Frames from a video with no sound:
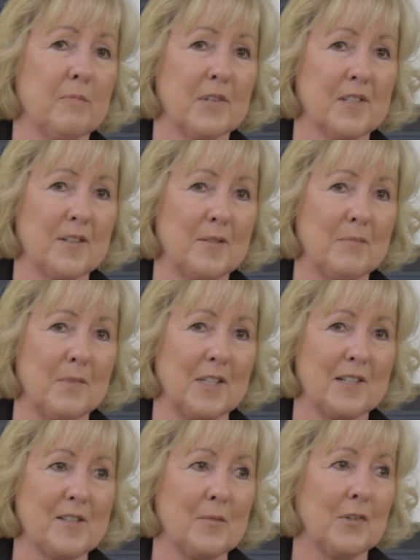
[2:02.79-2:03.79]
Ms.
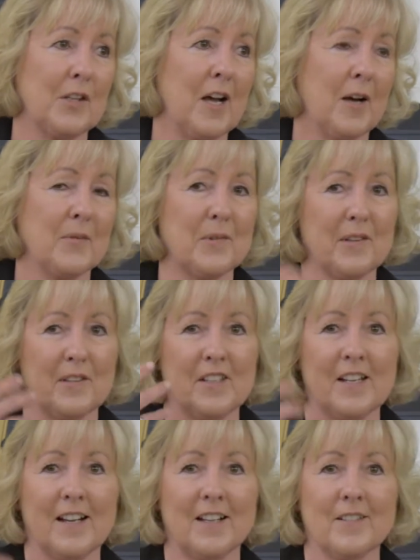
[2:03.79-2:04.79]
Melissa Malott with
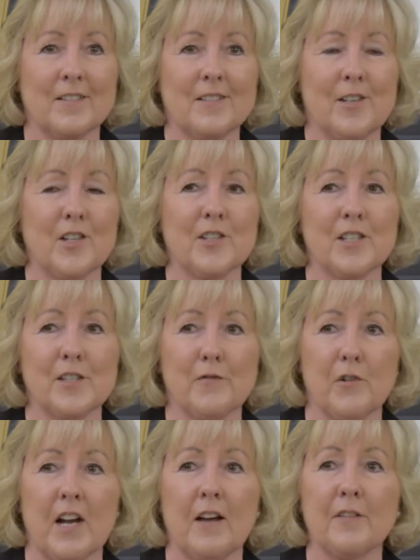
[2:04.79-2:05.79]
the Citizens
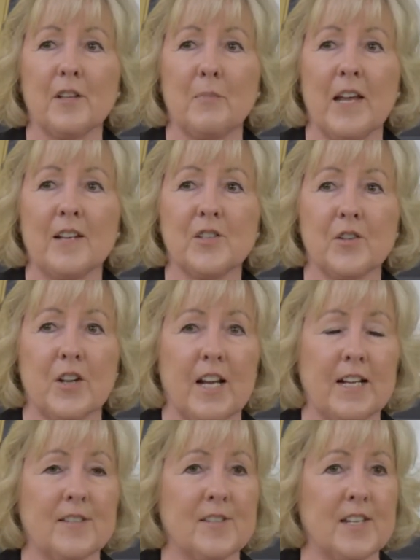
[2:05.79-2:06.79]
for a Healthy Bay so that I
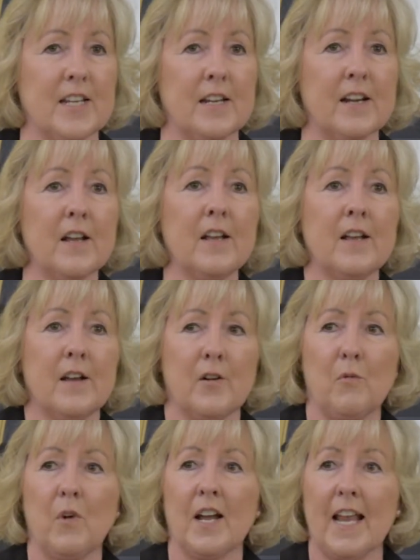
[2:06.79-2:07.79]
could see
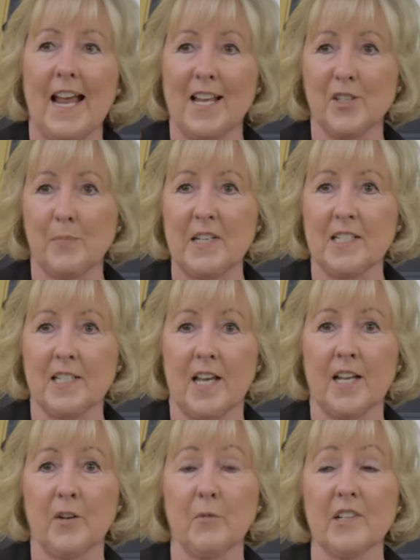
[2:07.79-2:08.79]
what has been
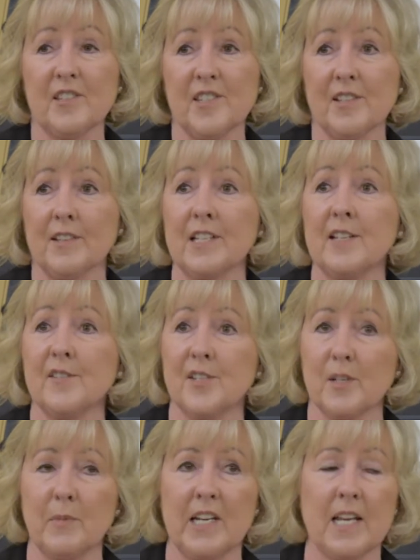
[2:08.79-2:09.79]
done and what still needs
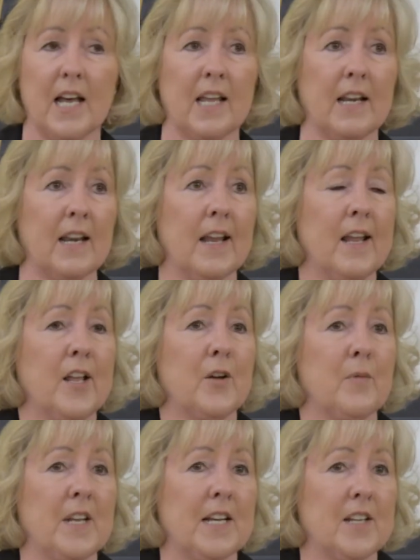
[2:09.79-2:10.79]
to be done.
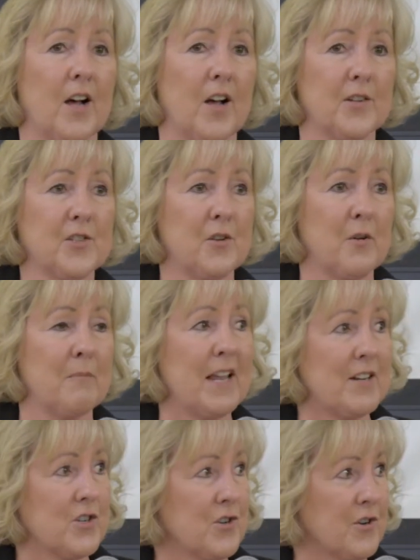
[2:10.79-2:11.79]
We need to also
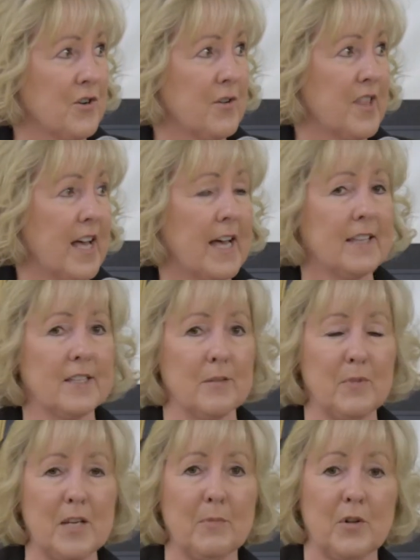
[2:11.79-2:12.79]
make sure that
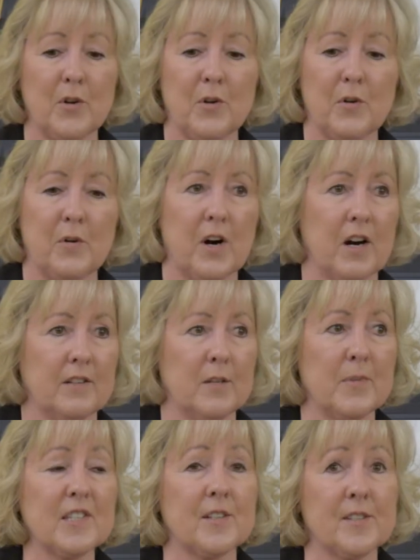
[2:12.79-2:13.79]
the
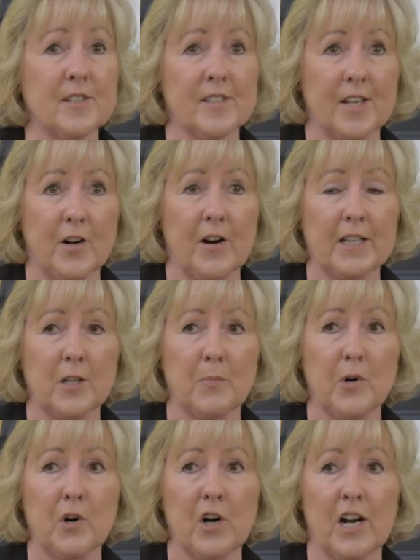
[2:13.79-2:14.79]
businesses that are at the
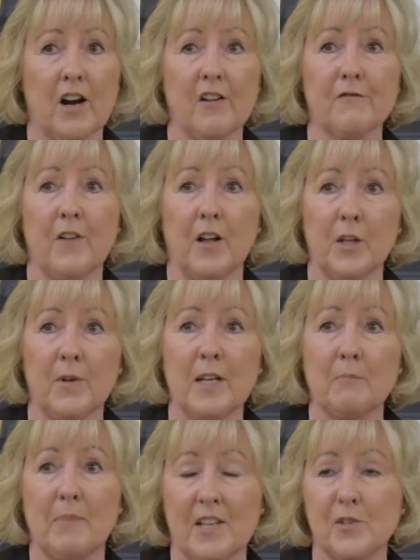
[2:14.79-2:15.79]
port are
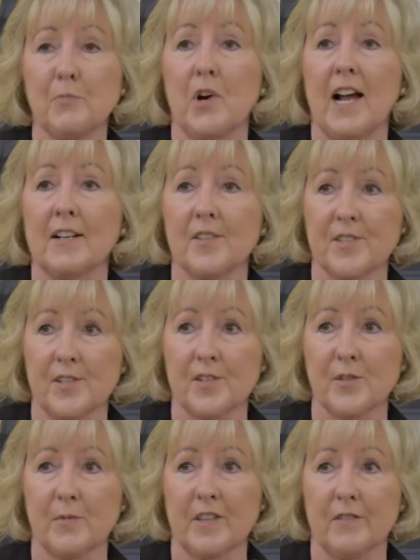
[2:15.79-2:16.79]
following best
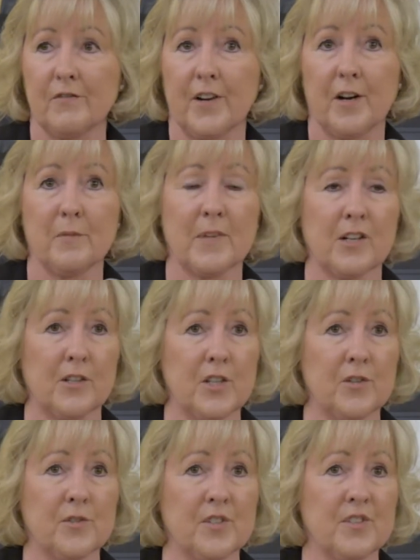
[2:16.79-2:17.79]
practices with environmental
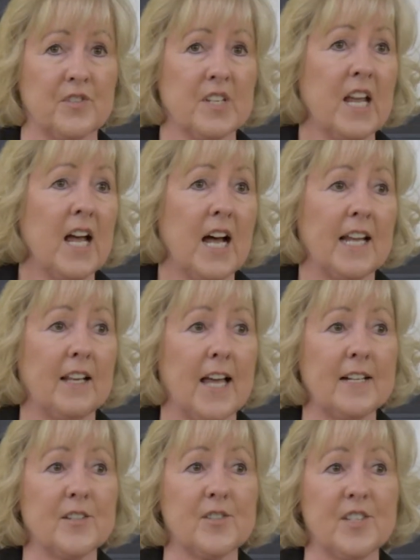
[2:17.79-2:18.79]
uses. I'd
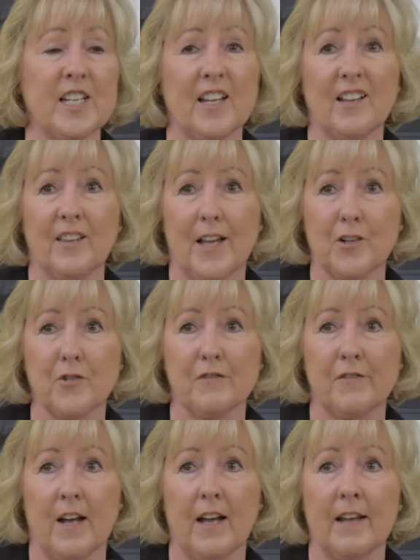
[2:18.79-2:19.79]
like to see
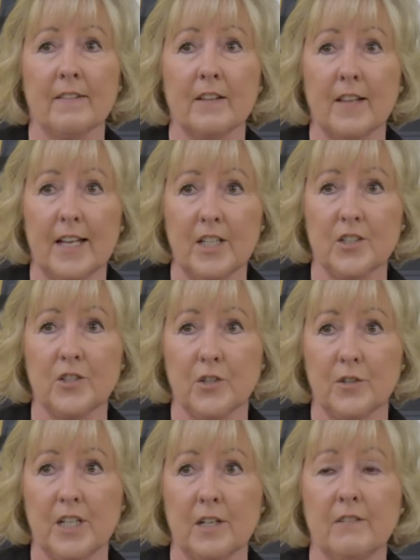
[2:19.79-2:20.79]
electrifying the light
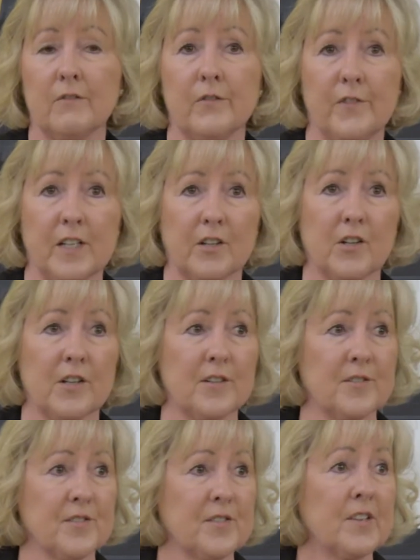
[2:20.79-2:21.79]
duty
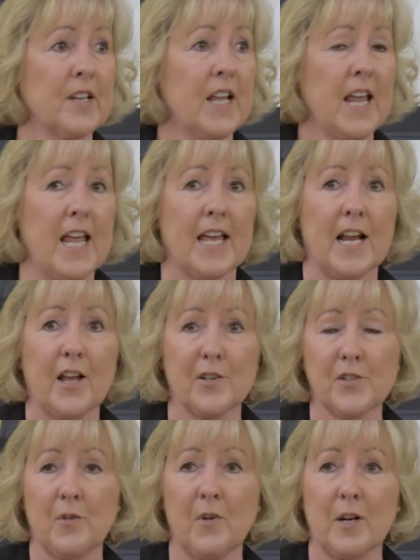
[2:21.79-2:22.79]
vehicles. And I
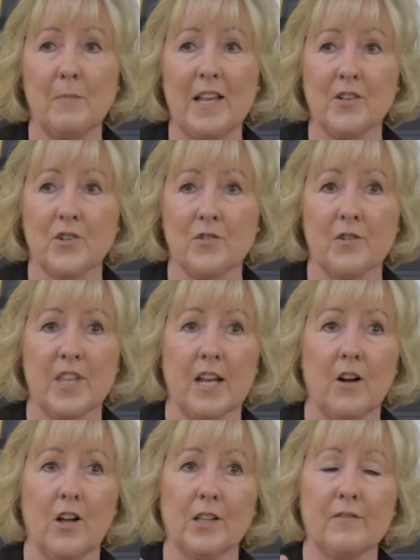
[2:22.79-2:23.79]
also want to make sure that
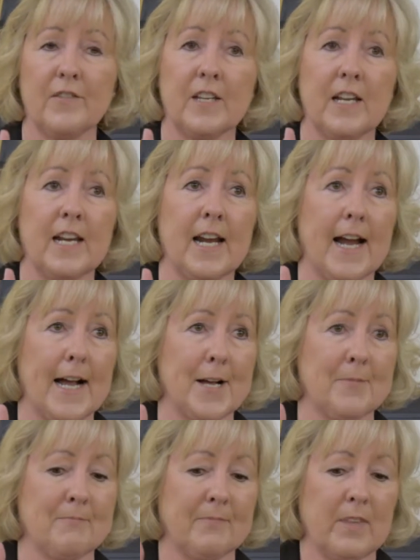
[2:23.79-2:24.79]
all of the
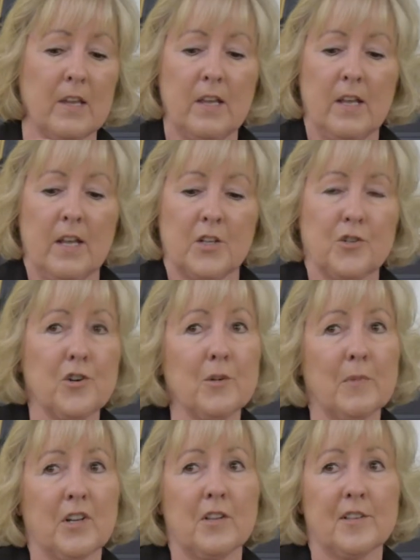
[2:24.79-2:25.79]

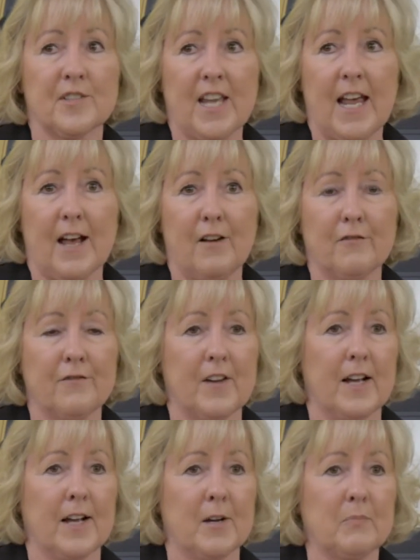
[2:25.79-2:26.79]
terminals
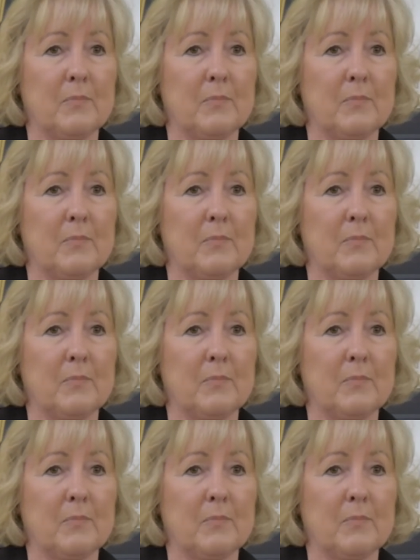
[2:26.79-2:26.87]
have